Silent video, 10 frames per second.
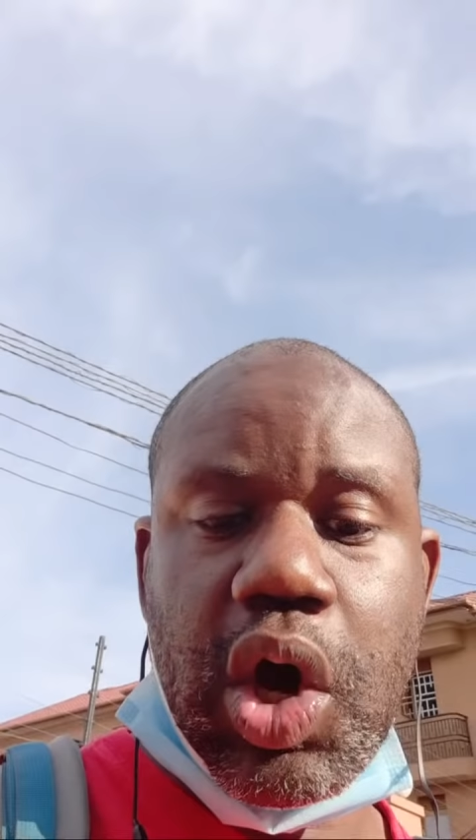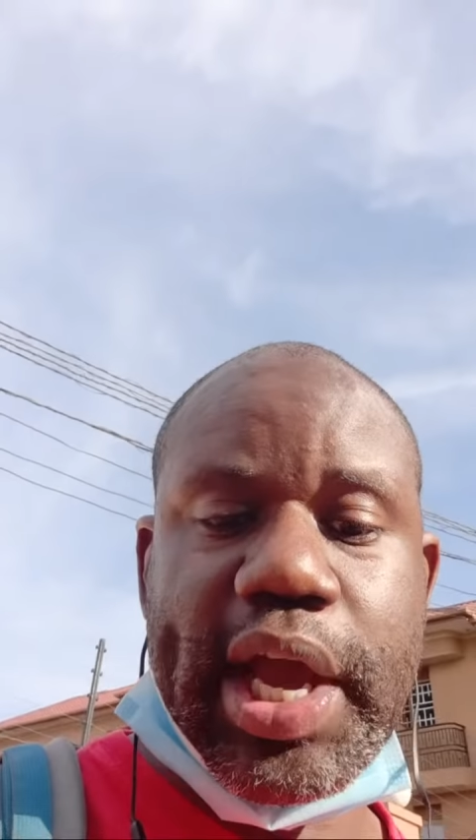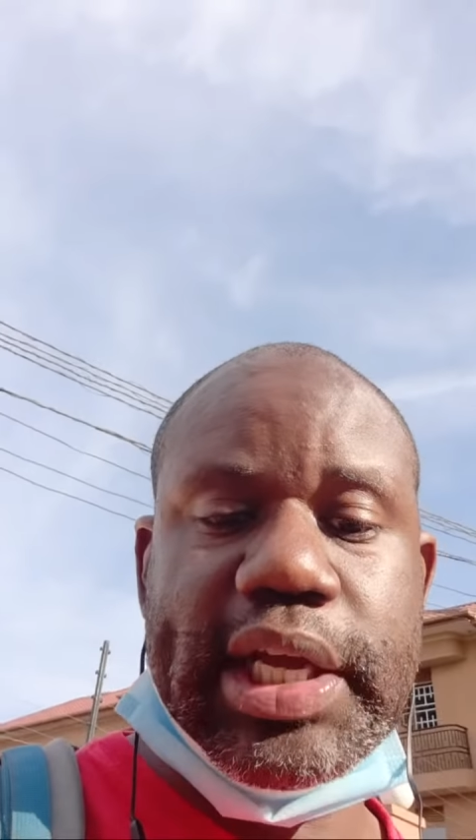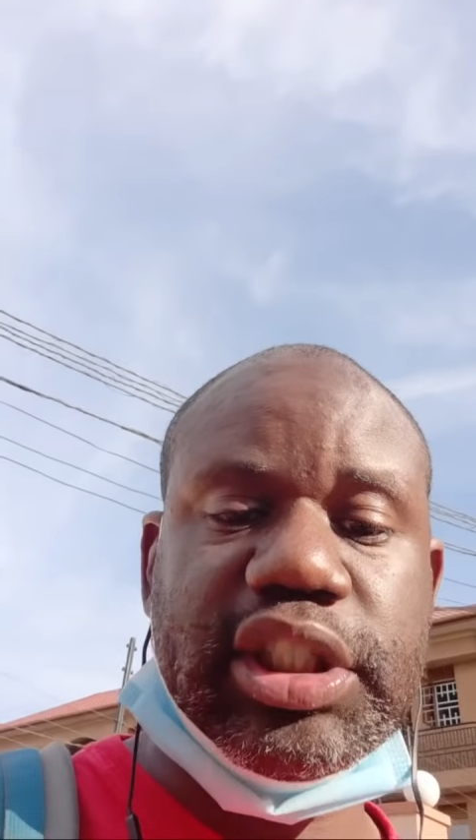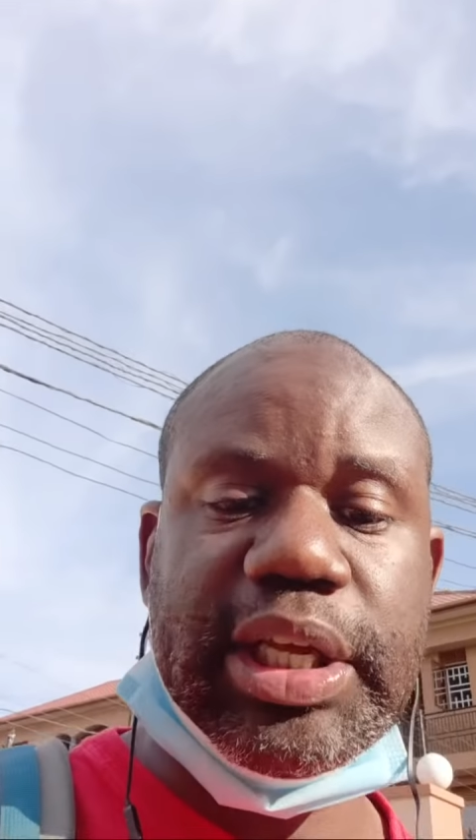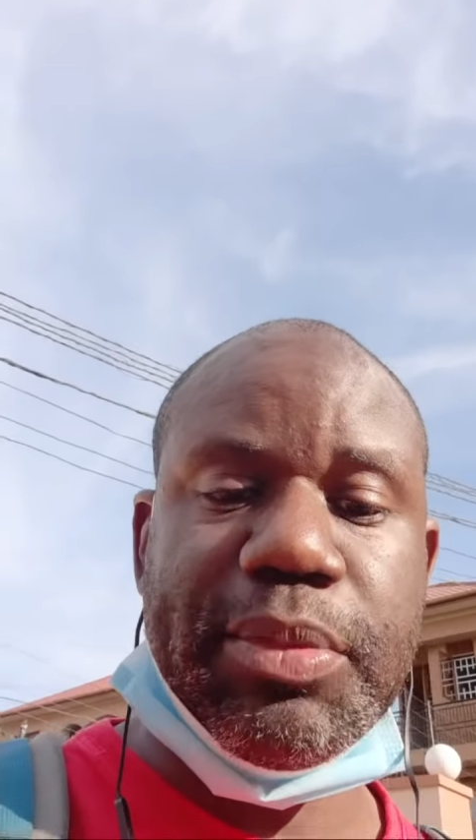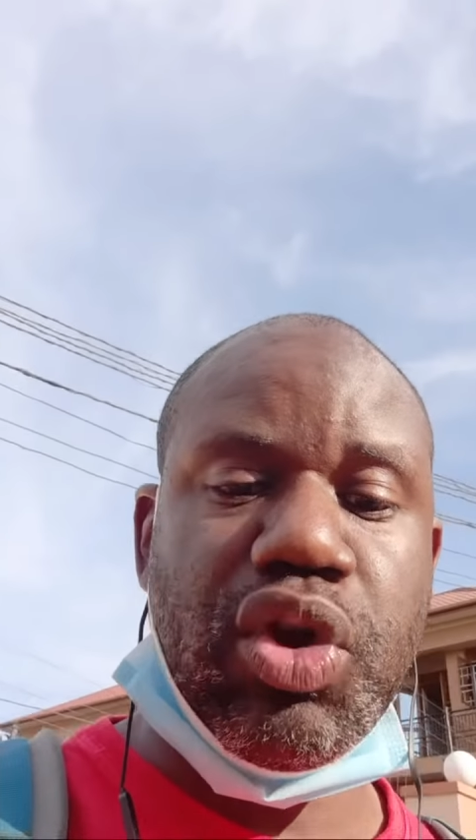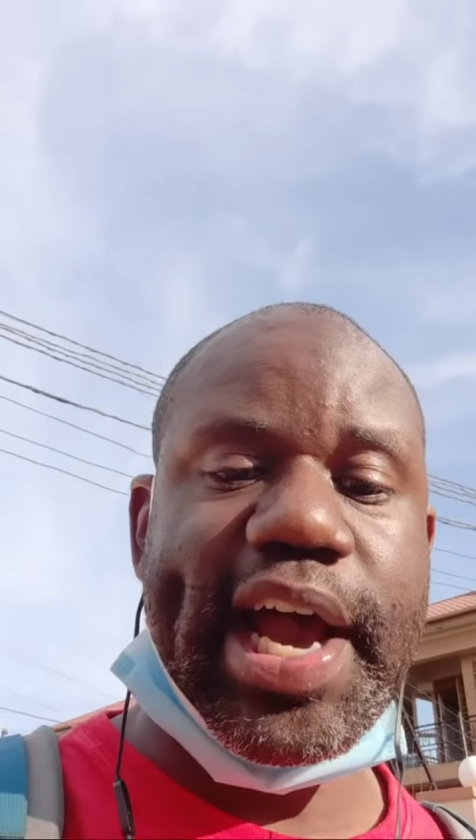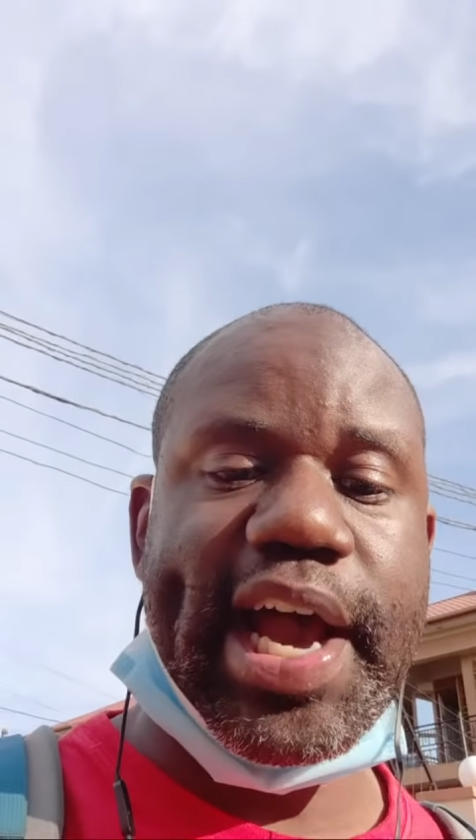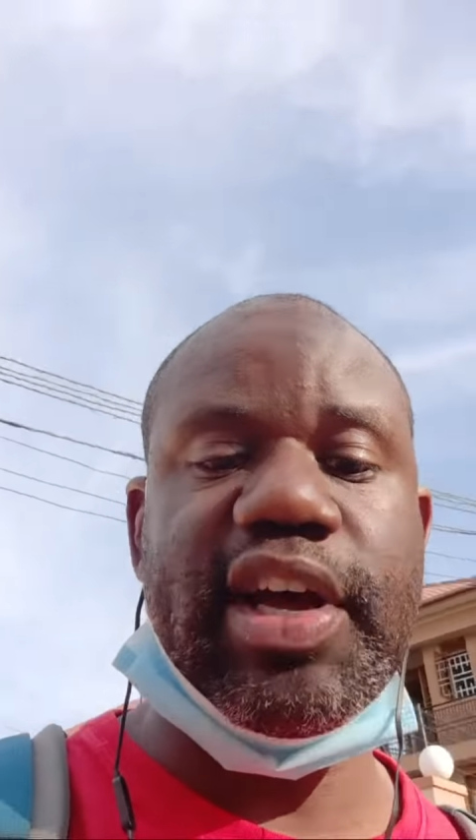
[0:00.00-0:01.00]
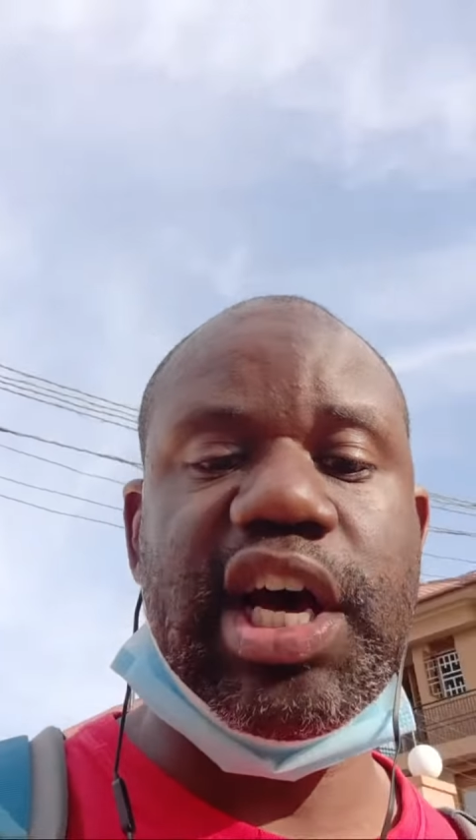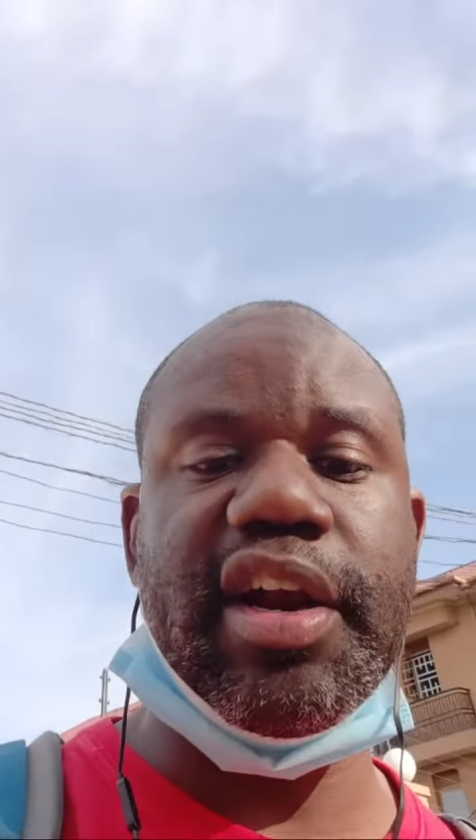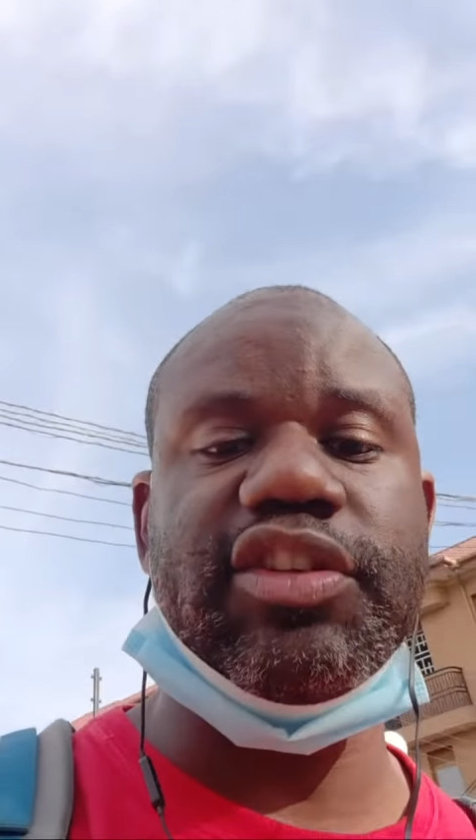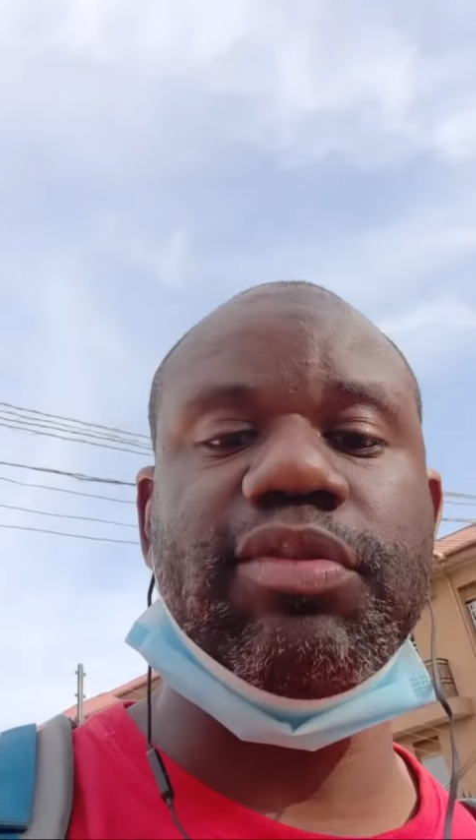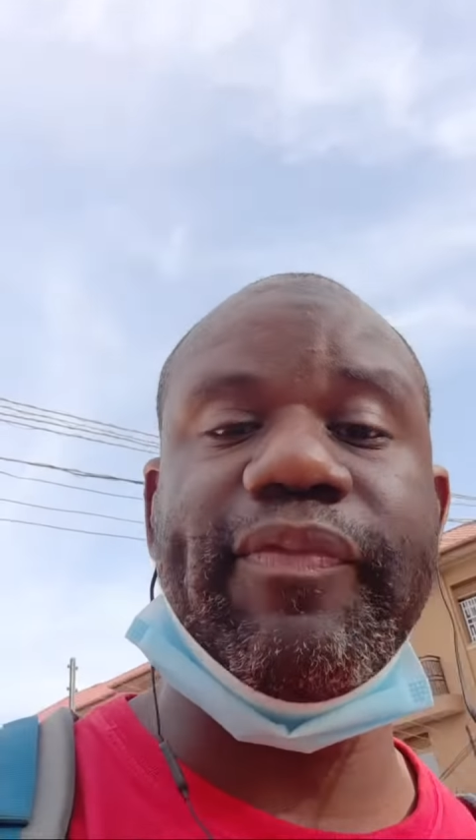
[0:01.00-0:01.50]
so some of you guys found us
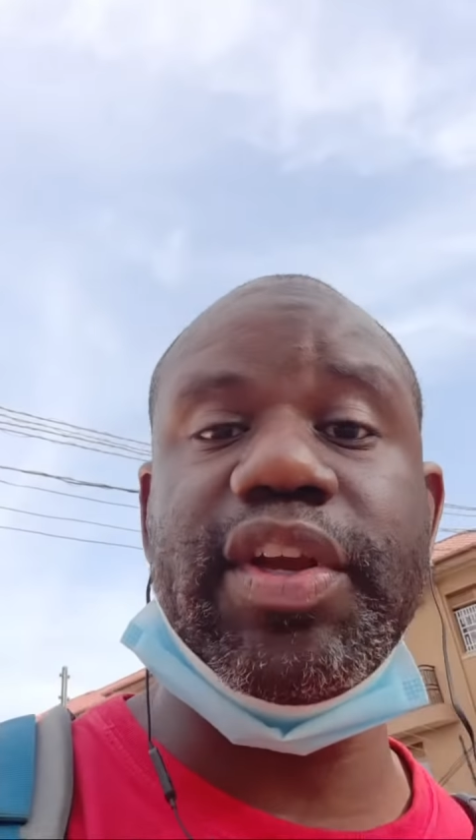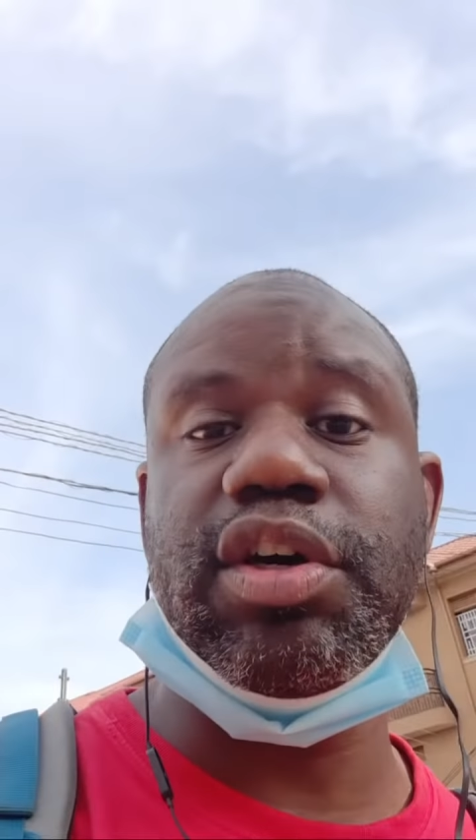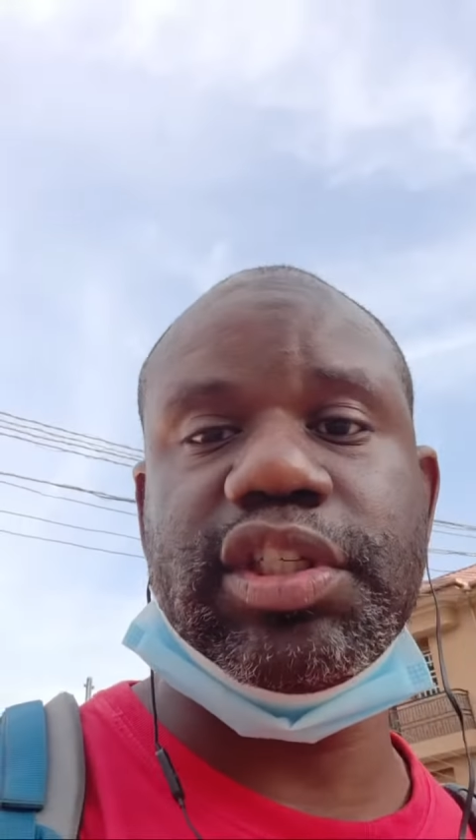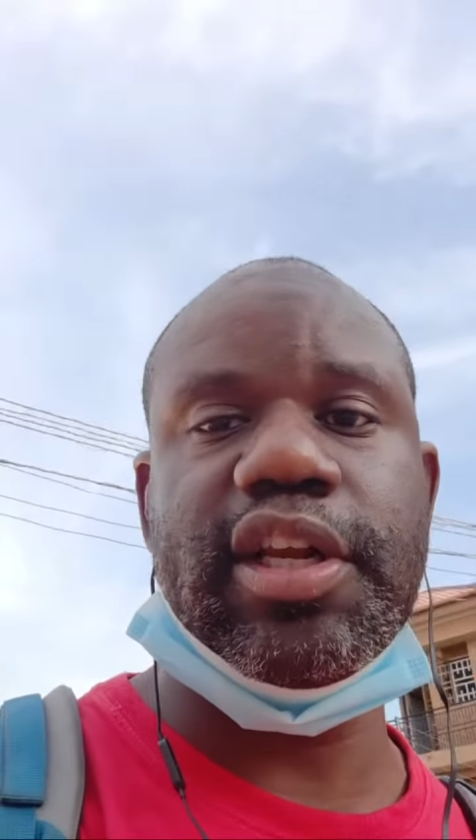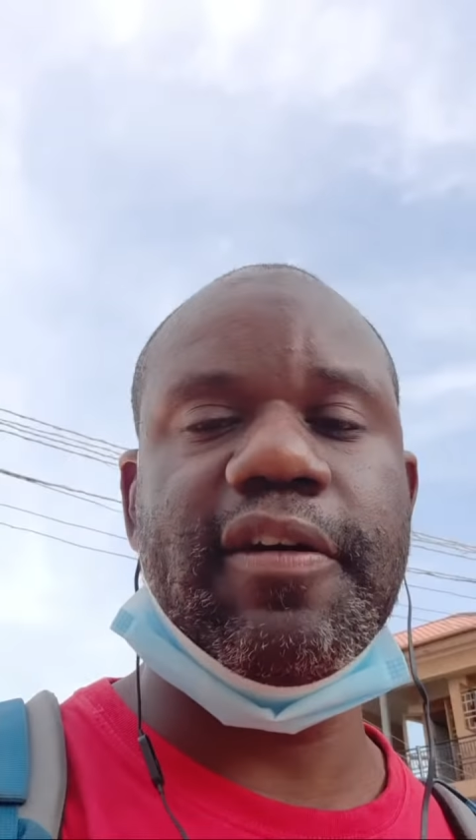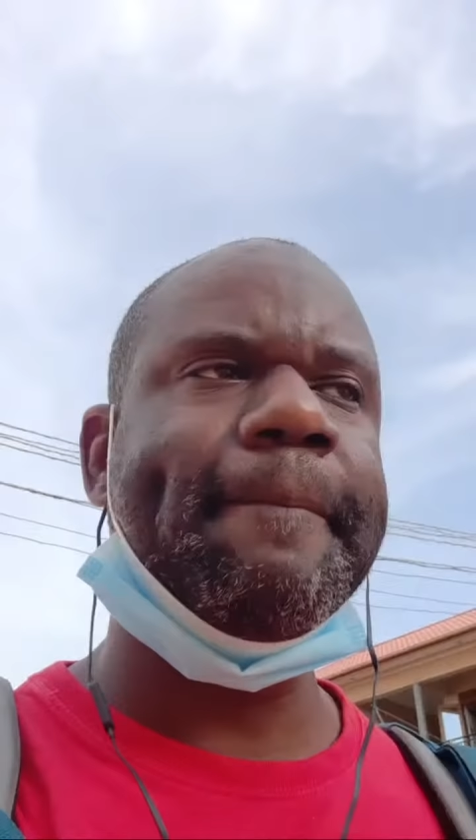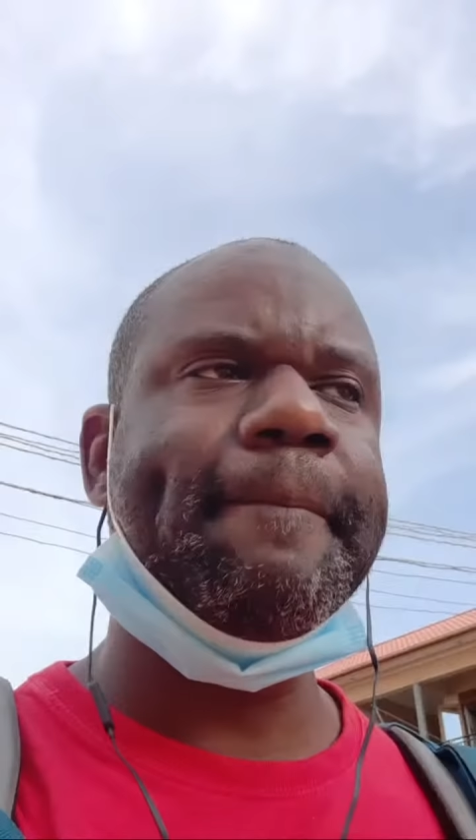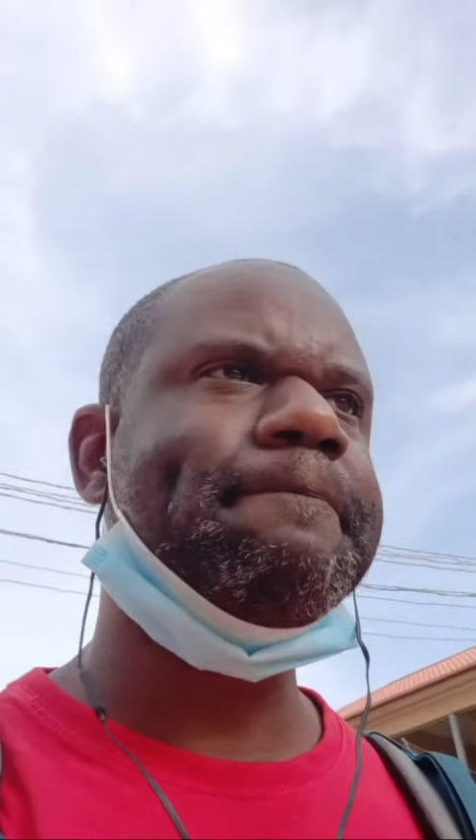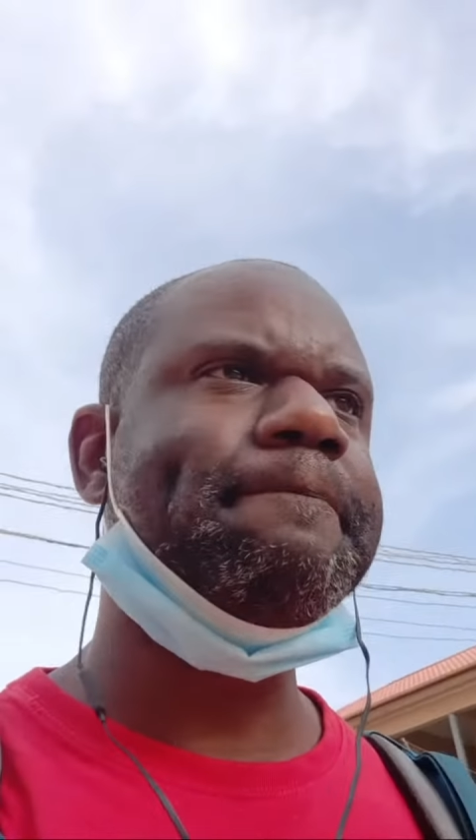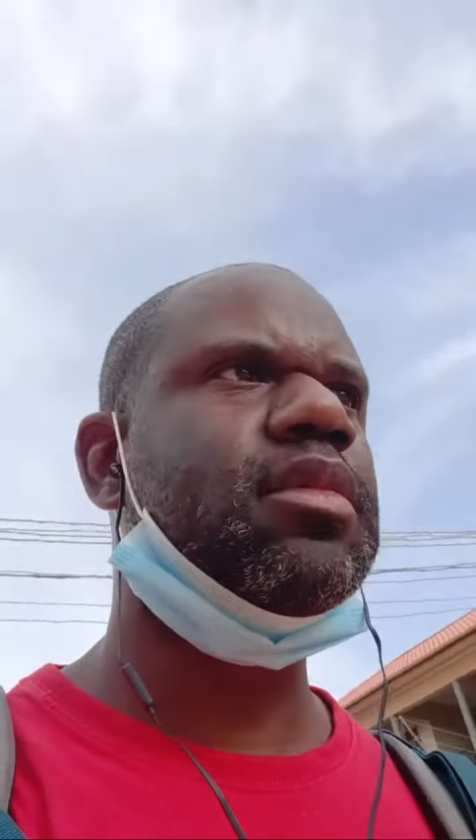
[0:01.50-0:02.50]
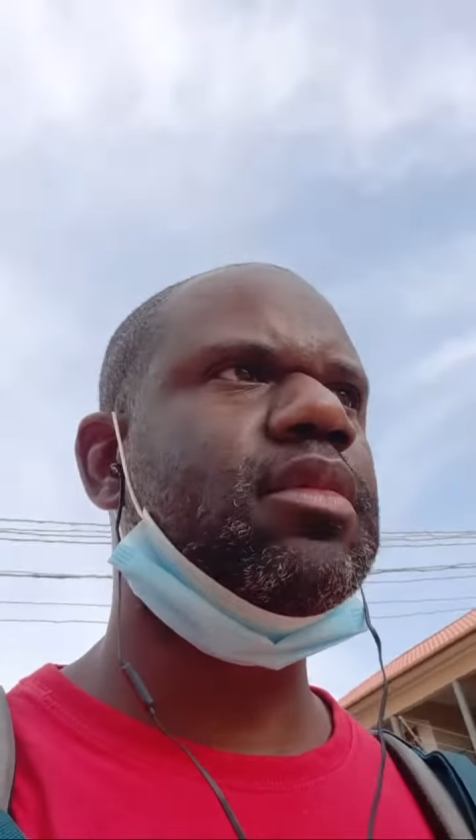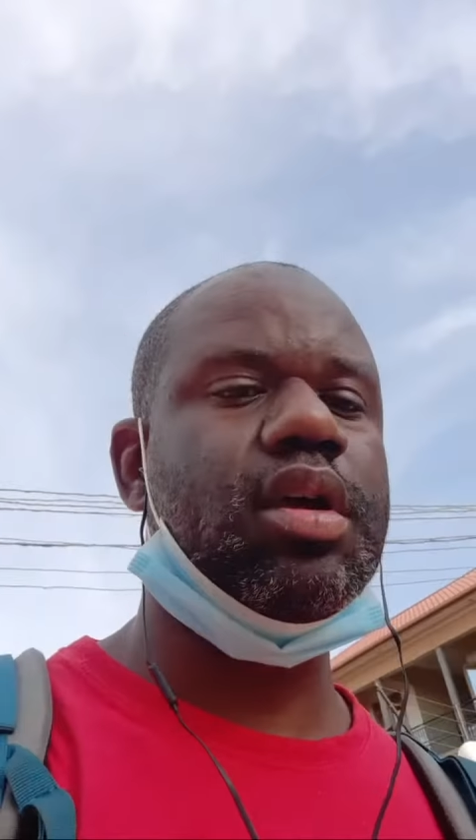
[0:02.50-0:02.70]
from Phil's channel. All